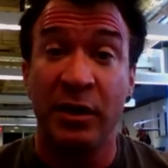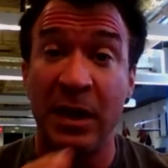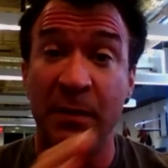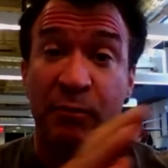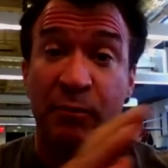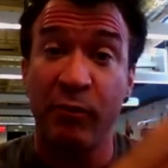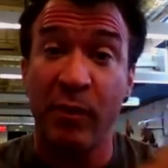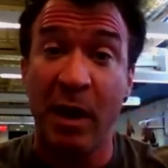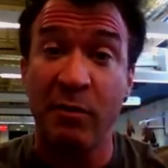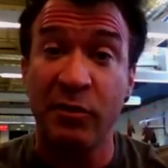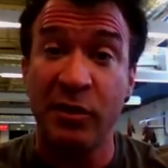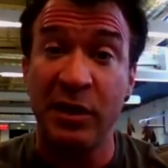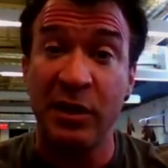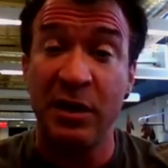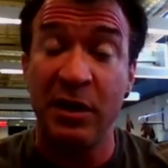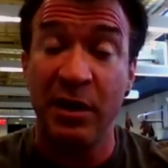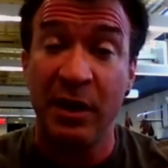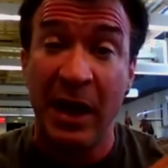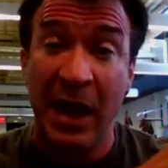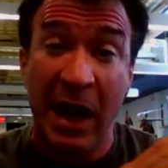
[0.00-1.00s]
keep
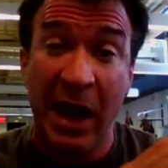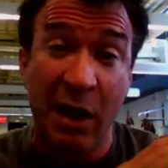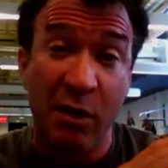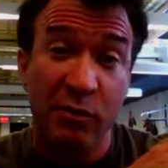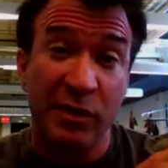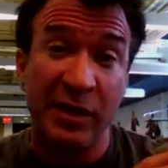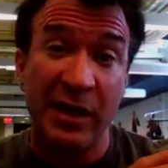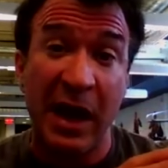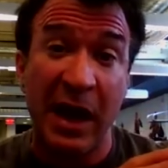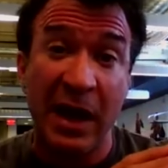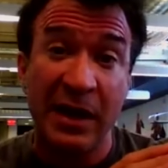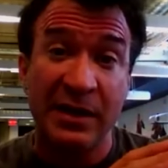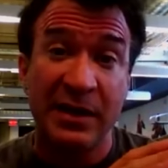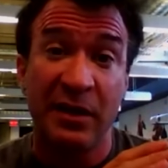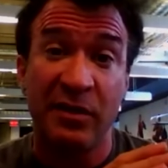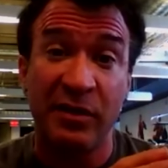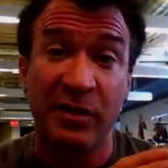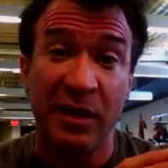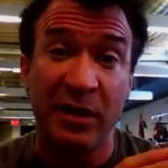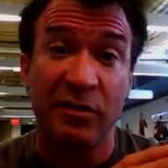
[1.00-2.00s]
Rousey outside
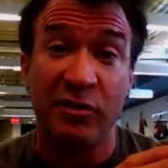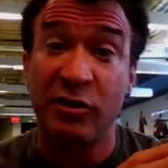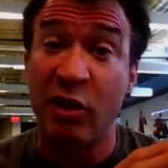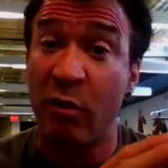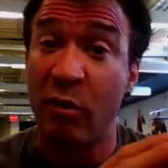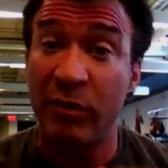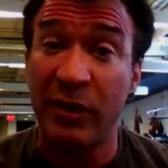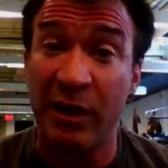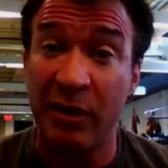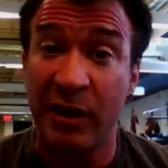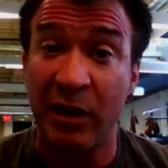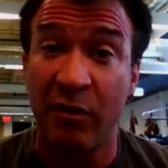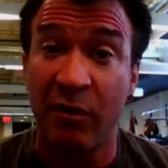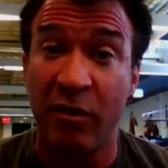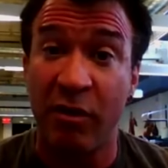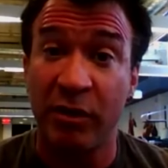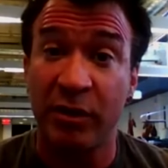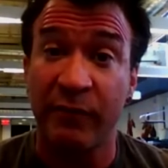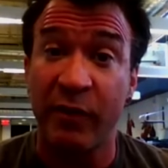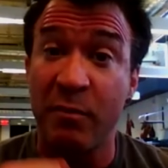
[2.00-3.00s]
distance, don't let her get
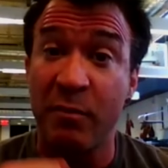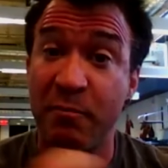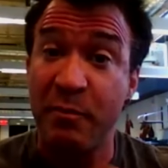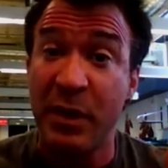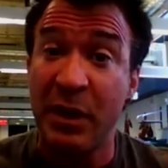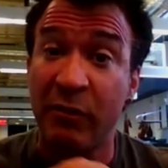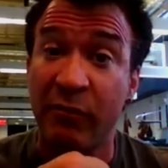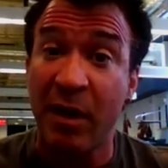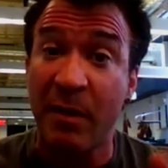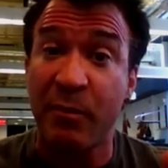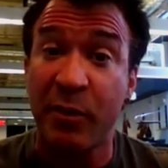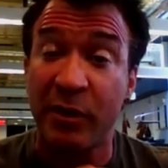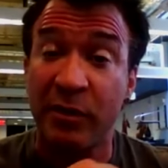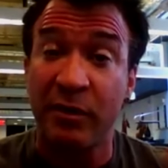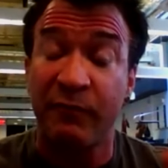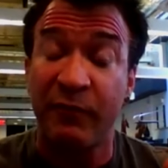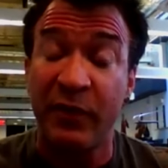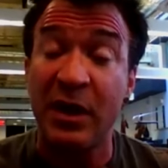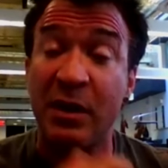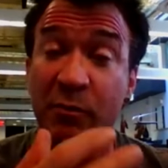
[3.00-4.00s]
a hold of her, and beat her up
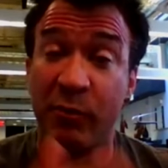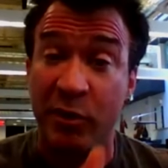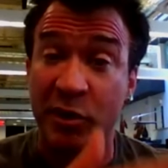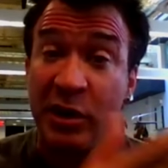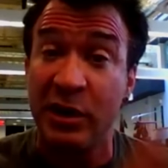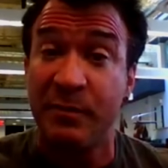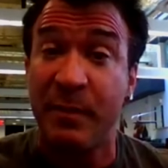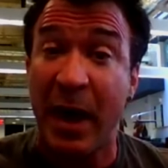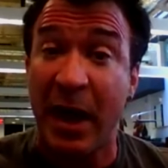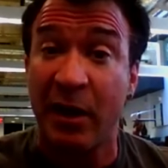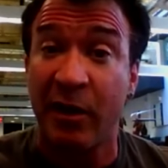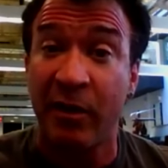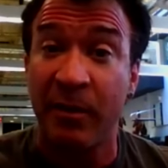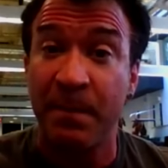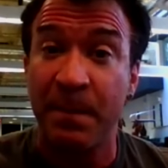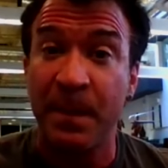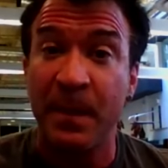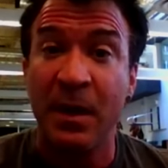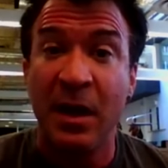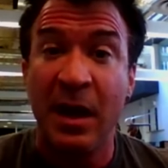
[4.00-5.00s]
on the feet where she's better.
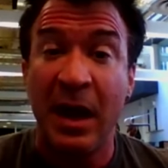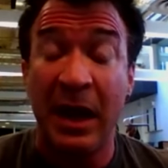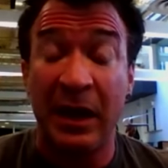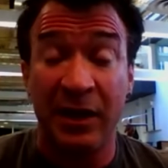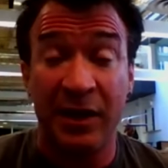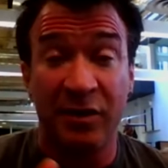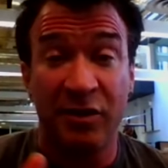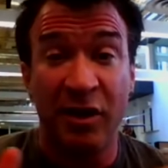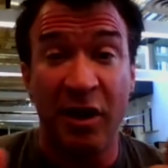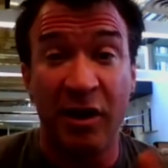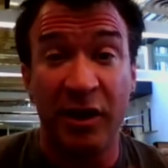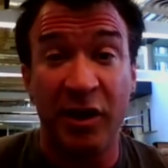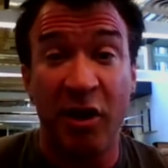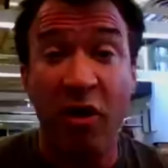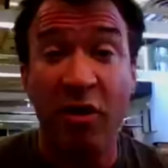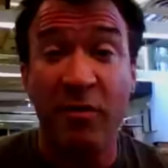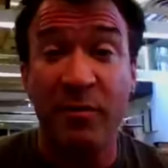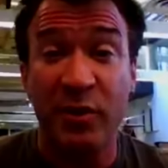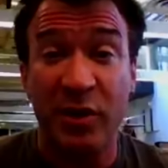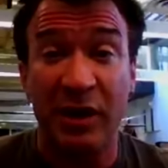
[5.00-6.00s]
Right. And against Holly
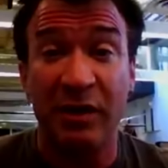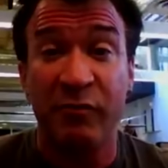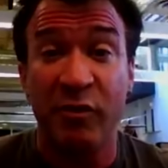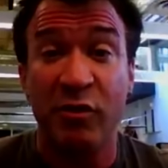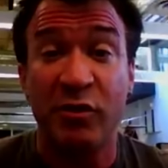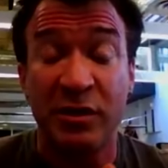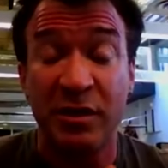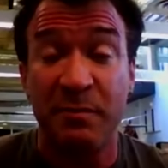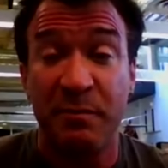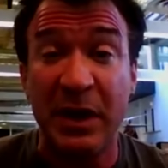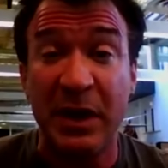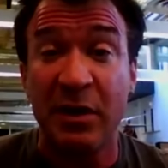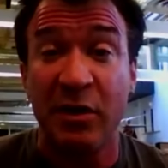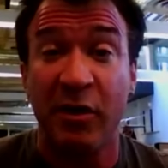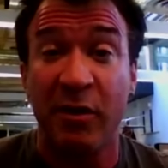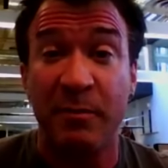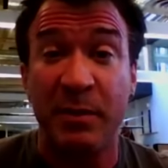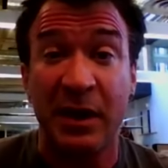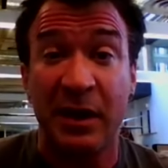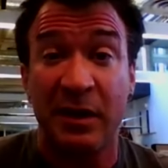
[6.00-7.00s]
Holm, she had a route to beat
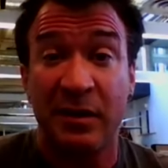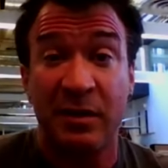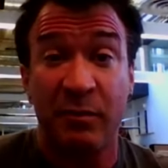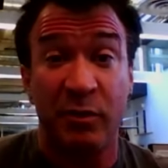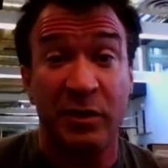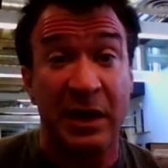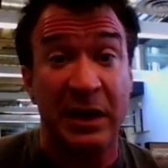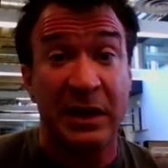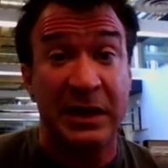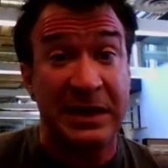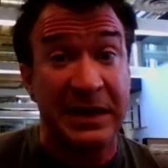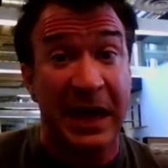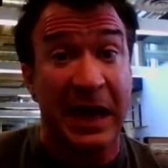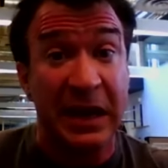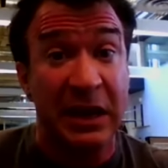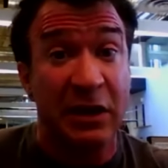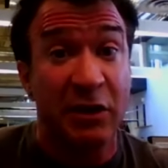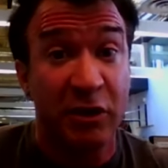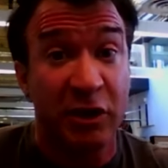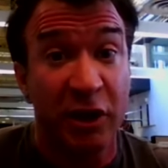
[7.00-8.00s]
her because it was like
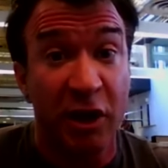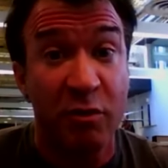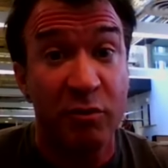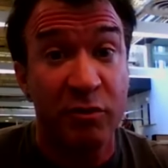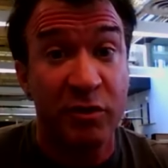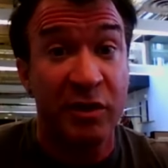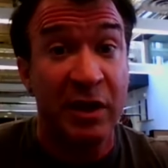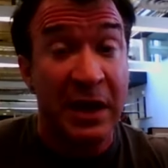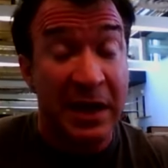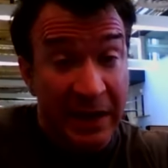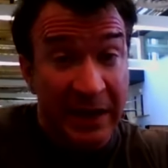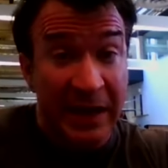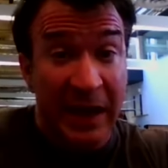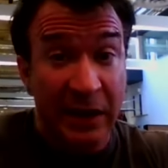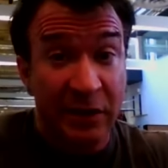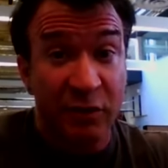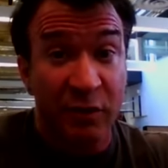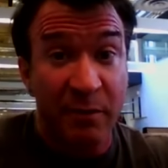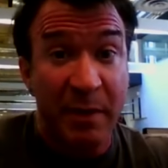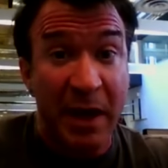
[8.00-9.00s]
get in close and
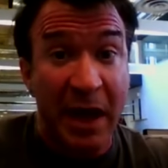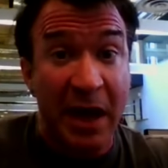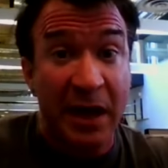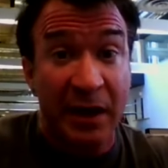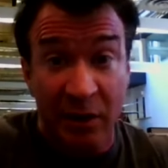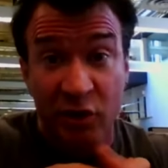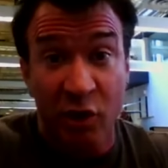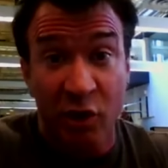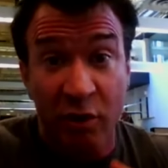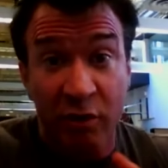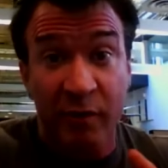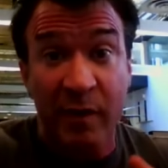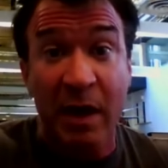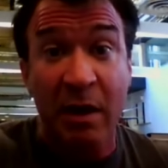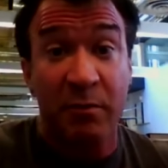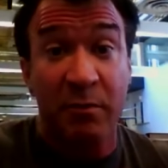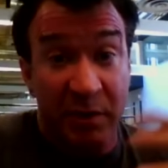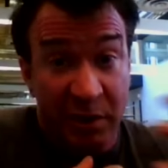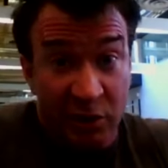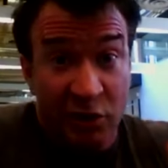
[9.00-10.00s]
get to her back and choke right.
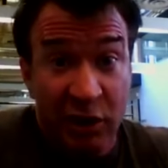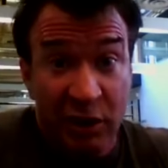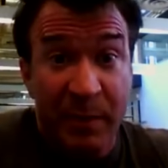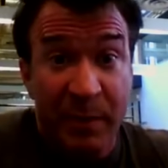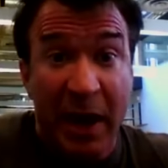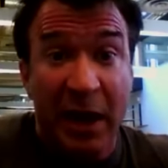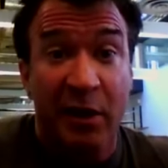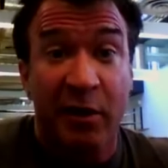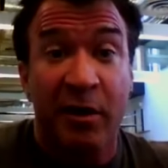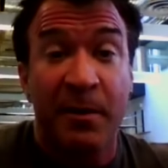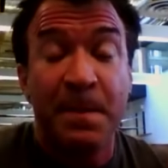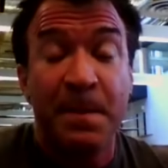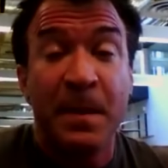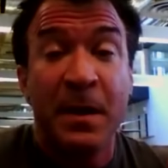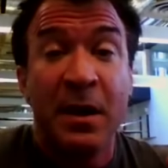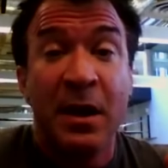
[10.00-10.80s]
her out because she's better.